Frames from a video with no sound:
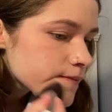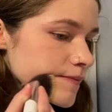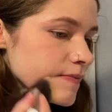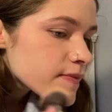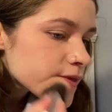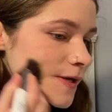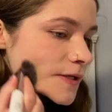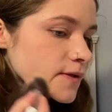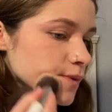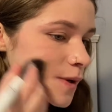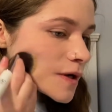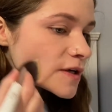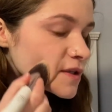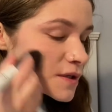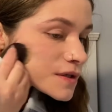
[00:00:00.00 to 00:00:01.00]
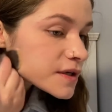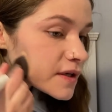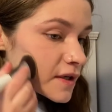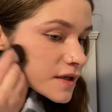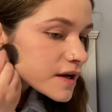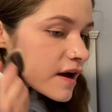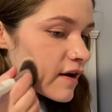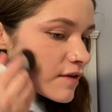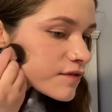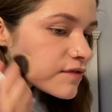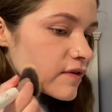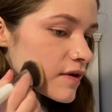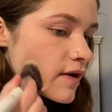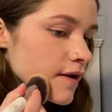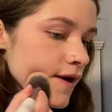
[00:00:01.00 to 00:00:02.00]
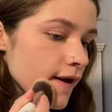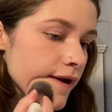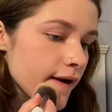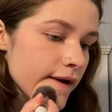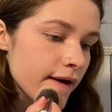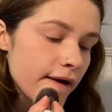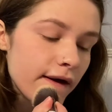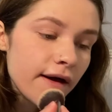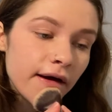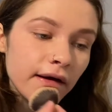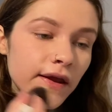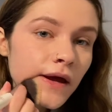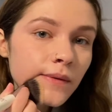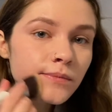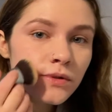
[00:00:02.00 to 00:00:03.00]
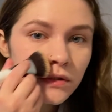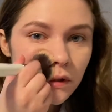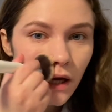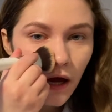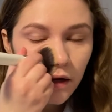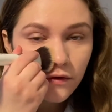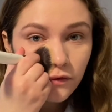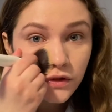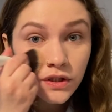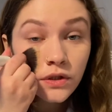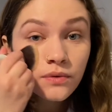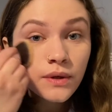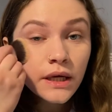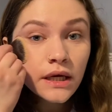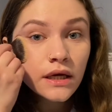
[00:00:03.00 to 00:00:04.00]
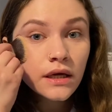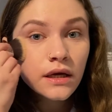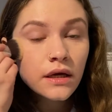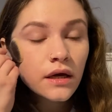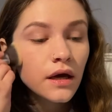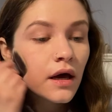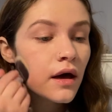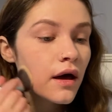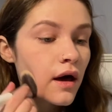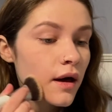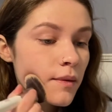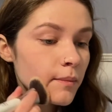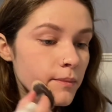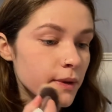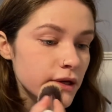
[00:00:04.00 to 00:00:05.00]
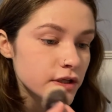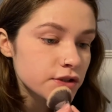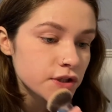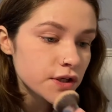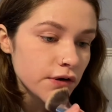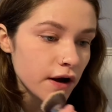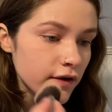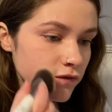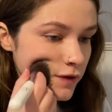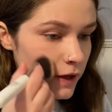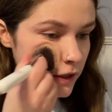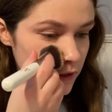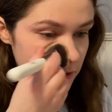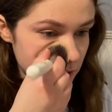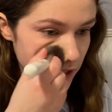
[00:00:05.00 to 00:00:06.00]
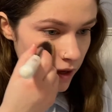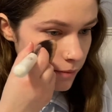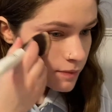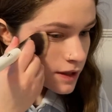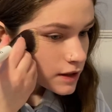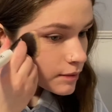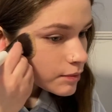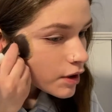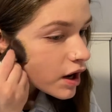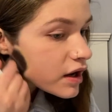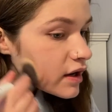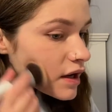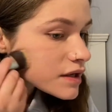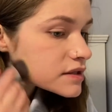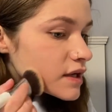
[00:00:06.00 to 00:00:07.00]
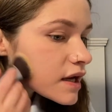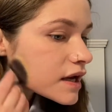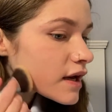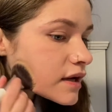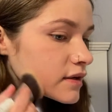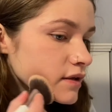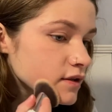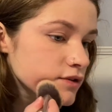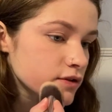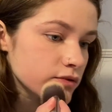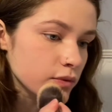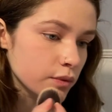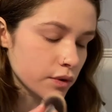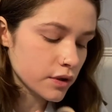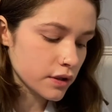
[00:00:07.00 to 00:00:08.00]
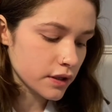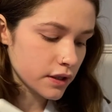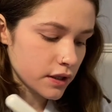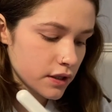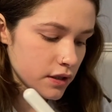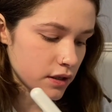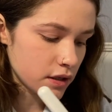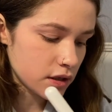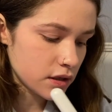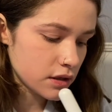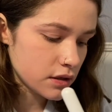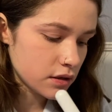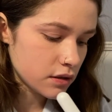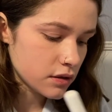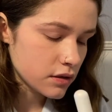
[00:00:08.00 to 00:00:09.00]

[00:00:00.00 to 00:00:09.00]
this works good enough. And I'm just kind of doing a mixture of like stamping the product and swirling it in.